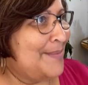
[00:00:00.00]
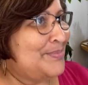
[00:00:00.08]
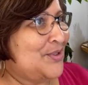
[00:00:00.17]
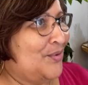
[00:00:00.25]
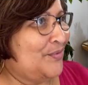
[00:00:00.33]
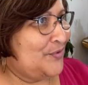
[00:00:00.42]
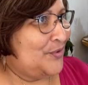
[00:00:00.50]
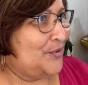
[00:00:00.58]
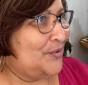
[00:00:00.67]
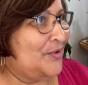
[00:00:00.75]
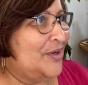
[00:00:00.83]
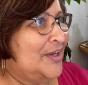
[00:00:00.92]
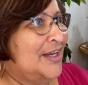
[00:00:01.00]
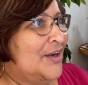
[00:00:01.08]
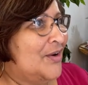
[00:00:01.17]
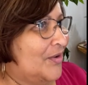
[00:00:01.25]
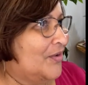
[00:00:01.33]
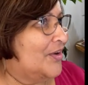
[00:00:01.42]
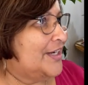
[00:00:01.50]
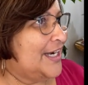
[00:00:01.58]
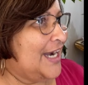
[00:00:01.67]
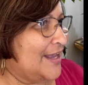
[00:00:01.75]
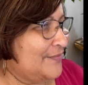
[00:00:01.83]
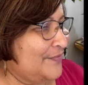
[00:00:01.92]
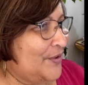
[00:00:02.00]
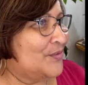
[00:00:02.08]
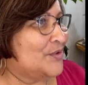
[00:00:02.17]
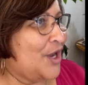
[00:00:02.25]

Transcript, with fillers: So, if you're on an iPhone,